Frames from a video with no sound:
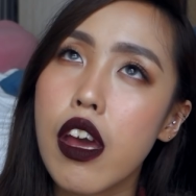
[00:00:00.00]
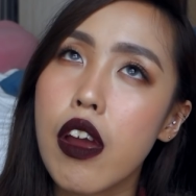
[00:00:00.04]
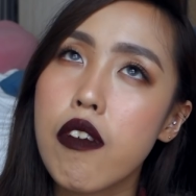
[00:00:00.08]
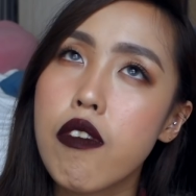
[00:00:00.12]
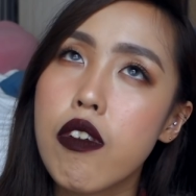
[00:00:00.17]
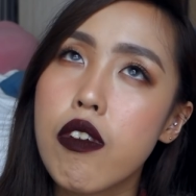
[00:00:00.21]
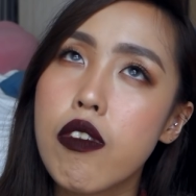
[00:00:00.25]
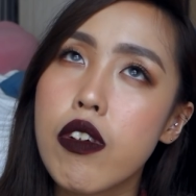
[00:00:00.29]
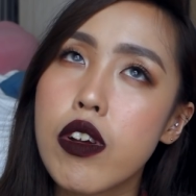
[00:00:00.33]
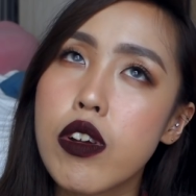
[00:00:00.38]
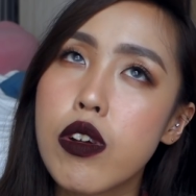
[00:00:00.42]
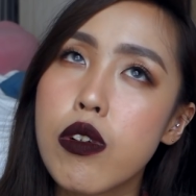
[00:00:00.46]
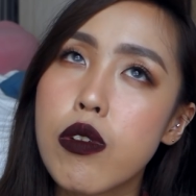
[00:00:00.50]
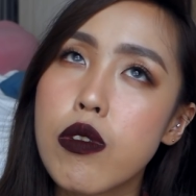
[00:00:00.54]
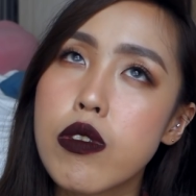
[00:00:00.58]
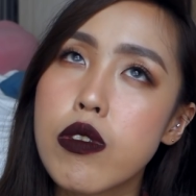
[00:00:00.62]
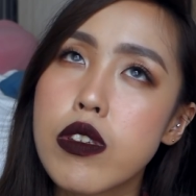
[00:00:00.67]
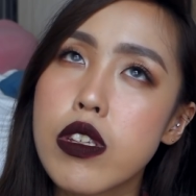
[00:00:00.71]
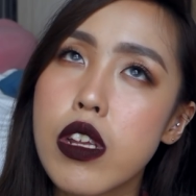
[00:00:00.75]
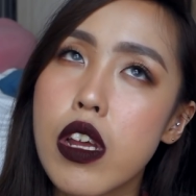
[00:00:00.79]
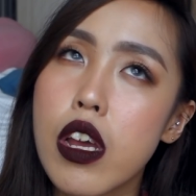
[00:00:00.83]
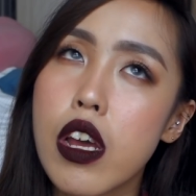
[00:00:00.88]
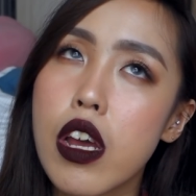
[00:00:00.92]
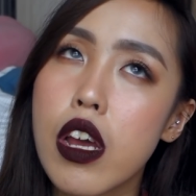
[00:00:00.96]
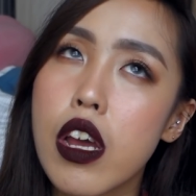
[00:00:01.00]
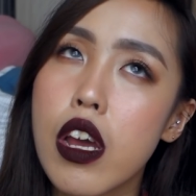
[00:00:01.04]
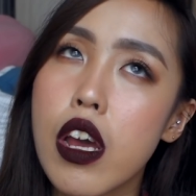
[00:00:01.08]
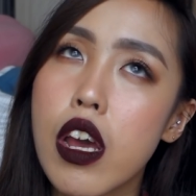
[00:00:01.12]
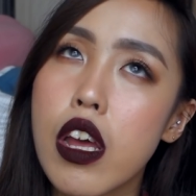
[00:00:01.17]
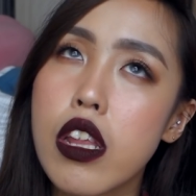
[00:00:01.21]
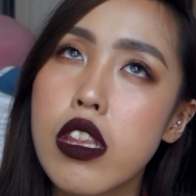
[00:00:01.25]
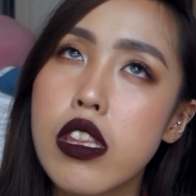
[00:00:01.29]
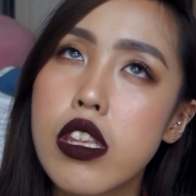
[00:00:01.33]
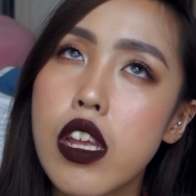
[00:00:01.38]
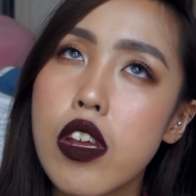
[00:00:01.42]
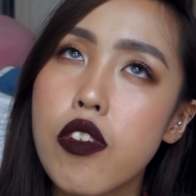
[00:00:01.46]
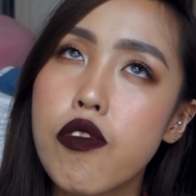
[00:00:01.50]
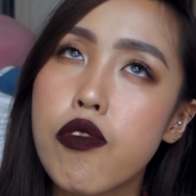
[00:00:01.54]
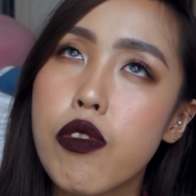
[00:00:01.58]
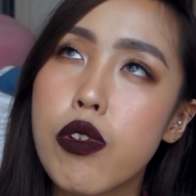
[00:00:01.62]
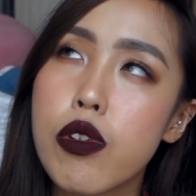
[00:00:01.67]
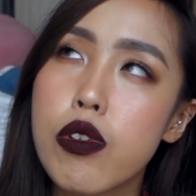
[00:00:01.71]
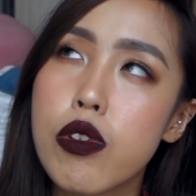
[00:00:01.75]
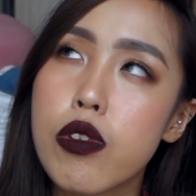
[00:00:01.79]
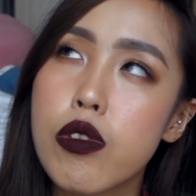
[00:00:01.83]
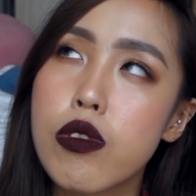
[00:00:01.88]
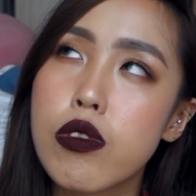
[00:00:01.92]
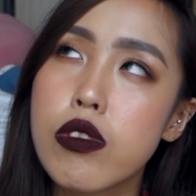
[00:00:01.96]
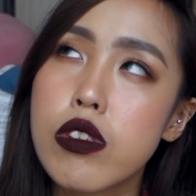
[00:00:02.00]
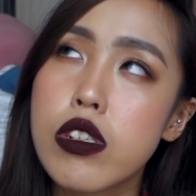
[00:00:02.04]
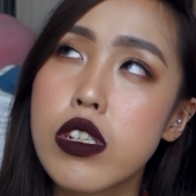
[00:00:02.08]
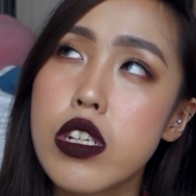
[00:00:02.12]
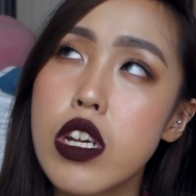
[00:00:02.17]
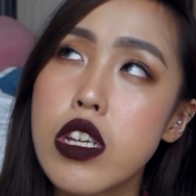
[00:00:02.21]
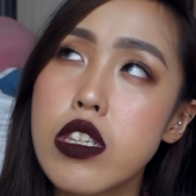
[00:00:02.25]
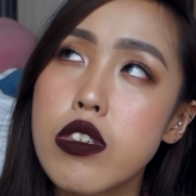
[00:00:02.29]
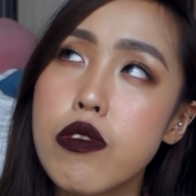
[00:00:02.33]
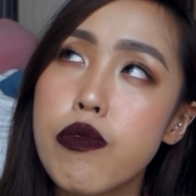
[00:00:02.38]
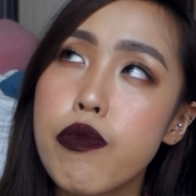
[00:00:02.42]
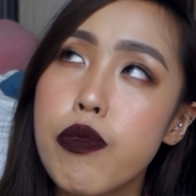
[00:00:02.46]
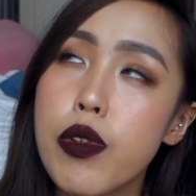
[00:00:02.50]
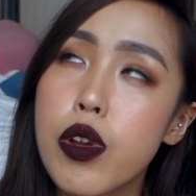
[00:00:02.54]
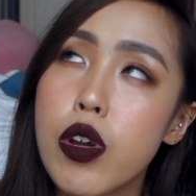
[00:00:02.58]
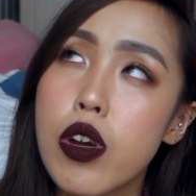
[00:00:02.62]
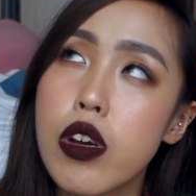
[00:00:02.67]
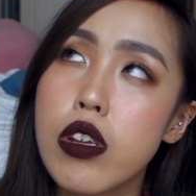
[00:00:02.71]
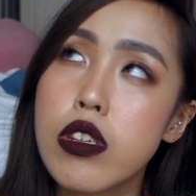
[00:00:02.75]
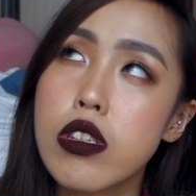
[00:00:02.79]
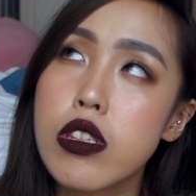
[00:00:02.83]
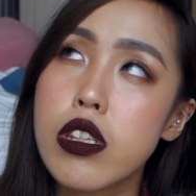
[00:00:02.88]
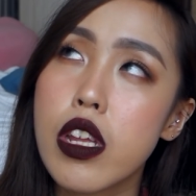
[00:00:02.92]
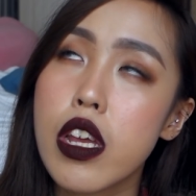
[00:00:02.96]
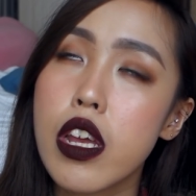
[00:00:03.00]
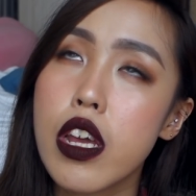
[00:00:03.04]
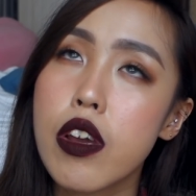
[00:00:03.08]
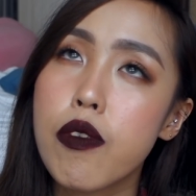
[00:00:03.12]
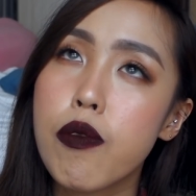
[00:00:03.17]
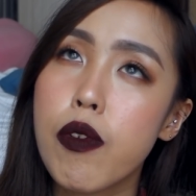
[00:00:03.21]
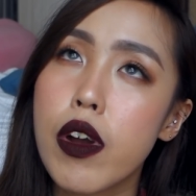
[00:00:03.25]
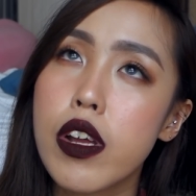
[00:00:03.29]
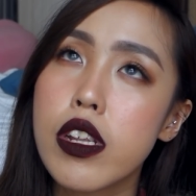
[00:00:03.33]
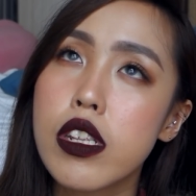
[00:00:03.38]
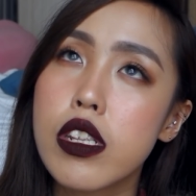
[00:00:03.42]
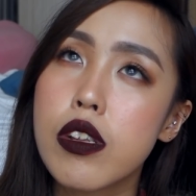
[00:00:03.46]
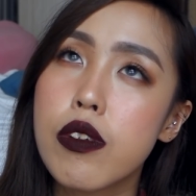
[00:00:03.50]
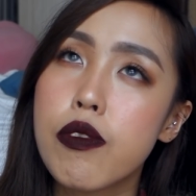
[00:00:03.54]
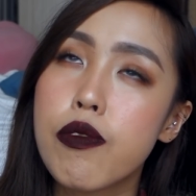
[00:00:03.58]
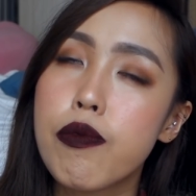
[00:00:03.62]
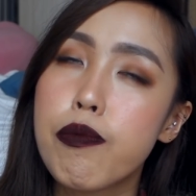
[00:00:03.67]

Everyone goes there and take photos just because they want the